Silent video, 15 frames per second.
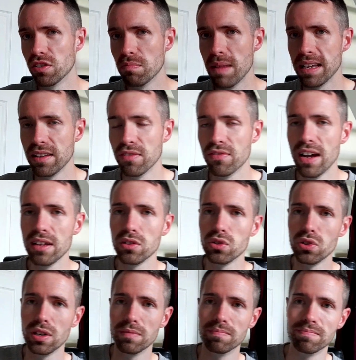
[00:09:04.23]
of
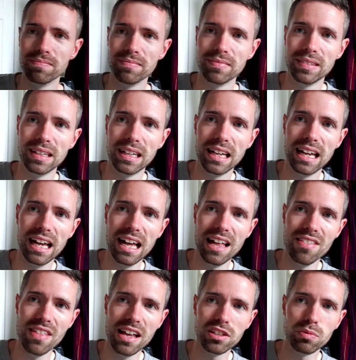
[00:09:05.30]
manufacture.
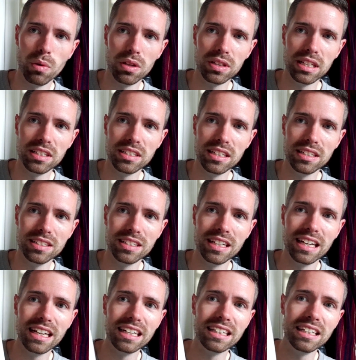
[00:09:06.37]
And that's what this is.
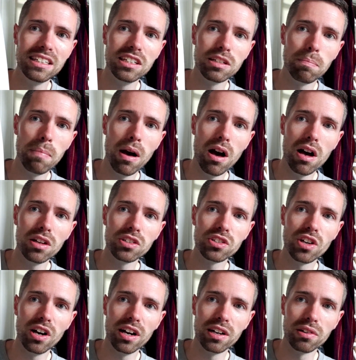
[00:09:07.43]
This is a parts
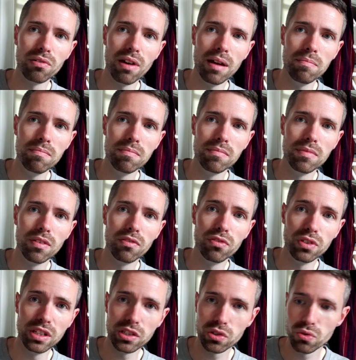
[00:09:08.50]
diagram
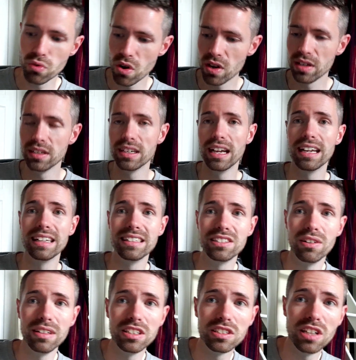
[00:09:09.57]
for this grinder.
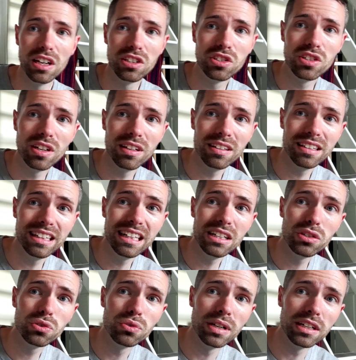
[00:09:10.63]
So it's
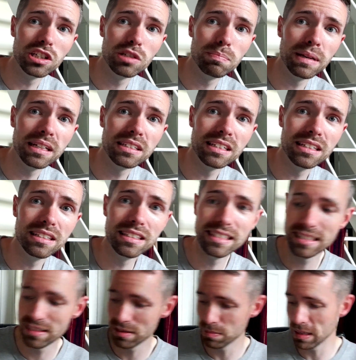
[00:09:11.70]
literally
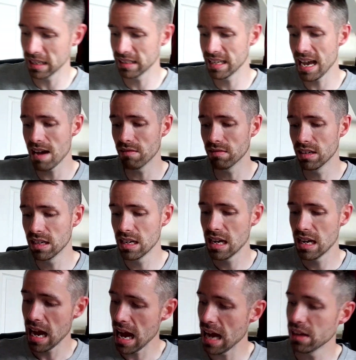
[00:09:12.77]
split down.
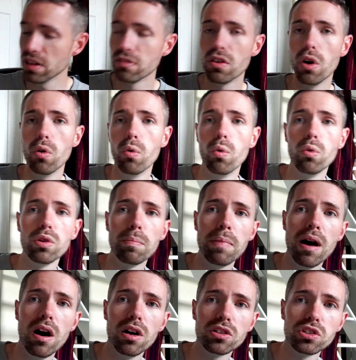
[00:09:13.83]
And you've got all the
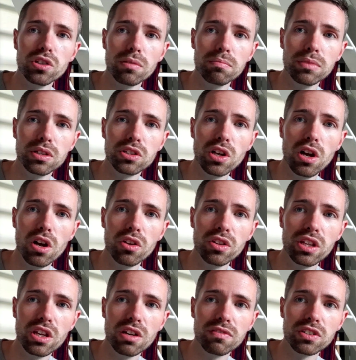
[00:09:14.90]
parts numbers on
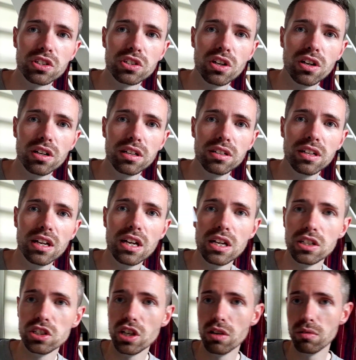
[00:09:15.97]
the other side.
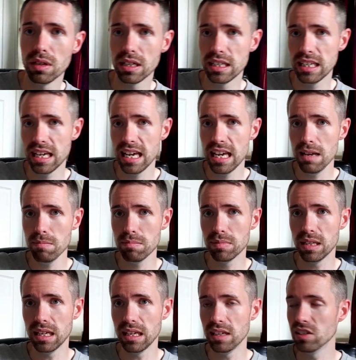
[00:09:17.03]
So keep
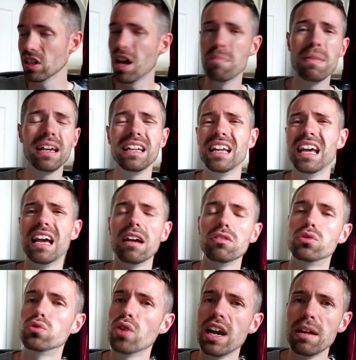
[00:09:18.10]
these. I mean,
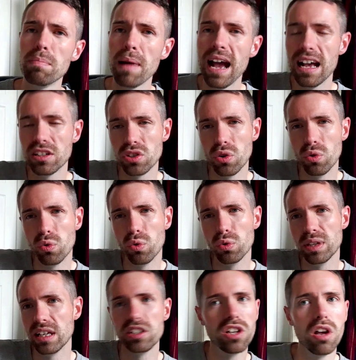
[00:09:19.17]
Draper has all
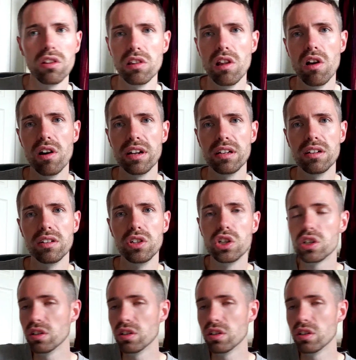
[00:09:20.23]
this online. You